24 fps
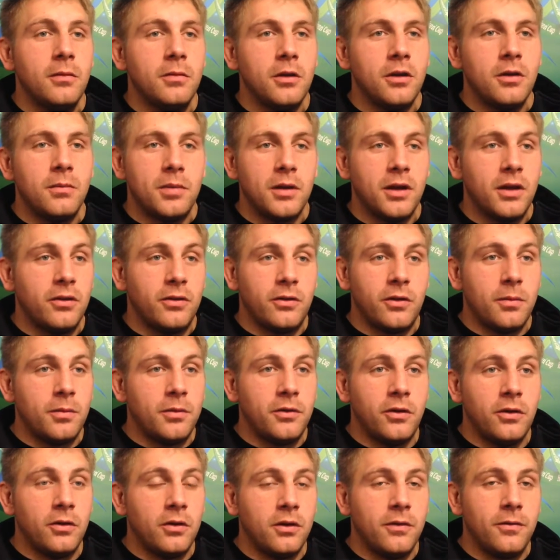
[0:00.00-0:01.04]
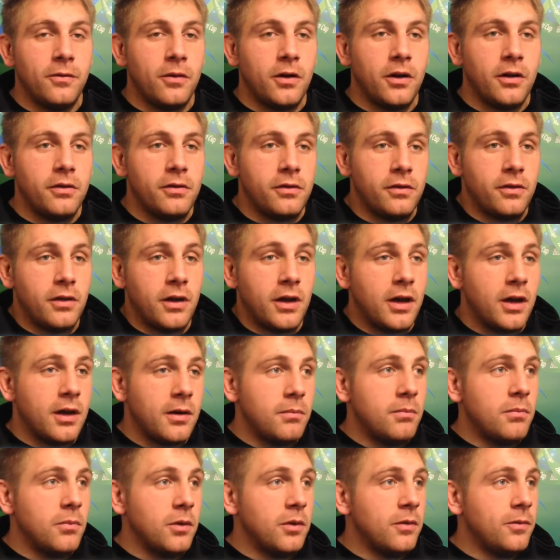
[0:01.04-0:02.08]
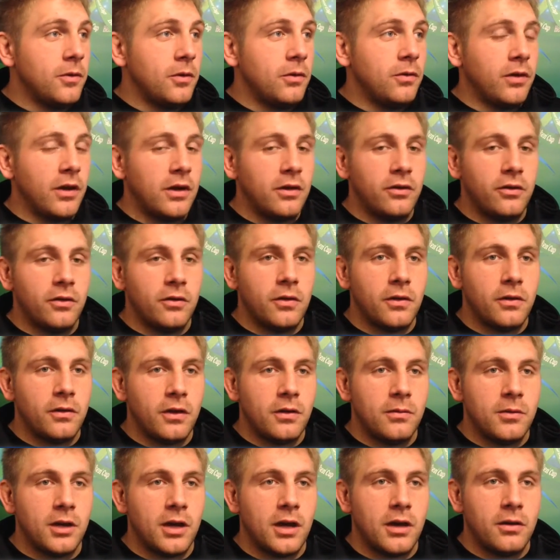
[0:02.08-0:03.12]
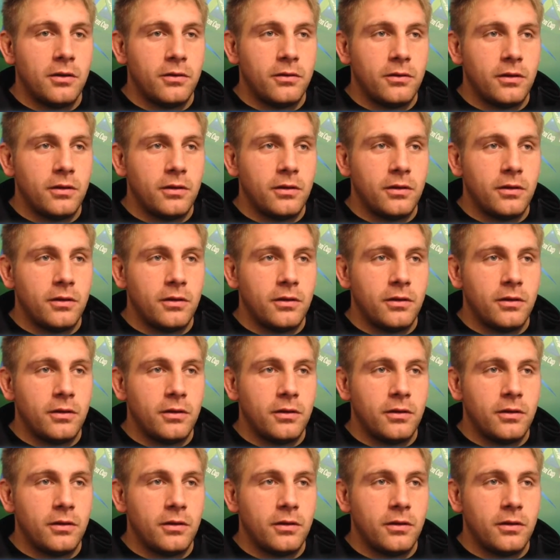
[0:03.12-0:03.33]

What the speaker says: but the biggest opportunity for us, with a few changes in the team again,